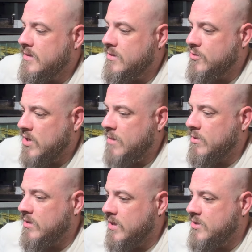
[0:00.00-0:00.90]
drop
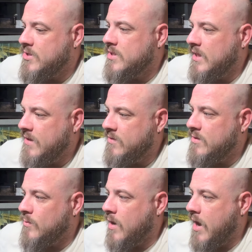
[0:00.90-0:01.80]
clutches left
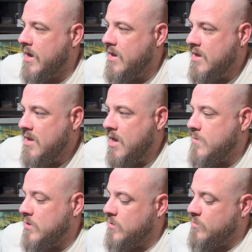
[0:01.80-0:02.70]
and right. I'm
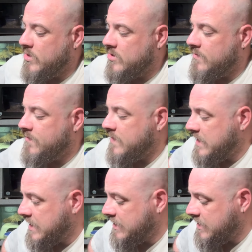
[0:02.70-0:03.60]
gonna do a bunch of
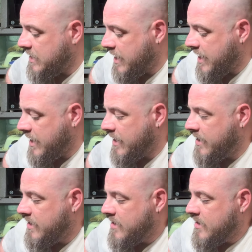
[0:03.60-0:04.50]
feeding today,
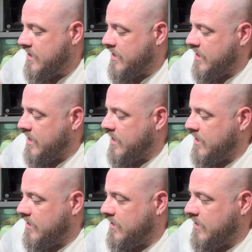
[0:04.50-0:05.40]

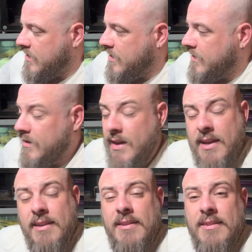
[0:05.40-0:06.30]
and
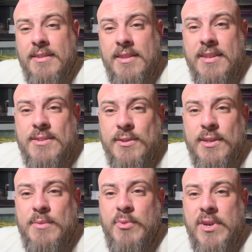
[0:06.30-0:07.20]
yeah, things are
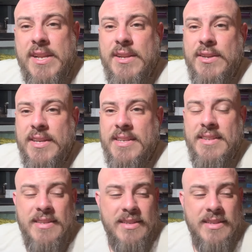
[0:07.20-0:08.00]
looking pretty good.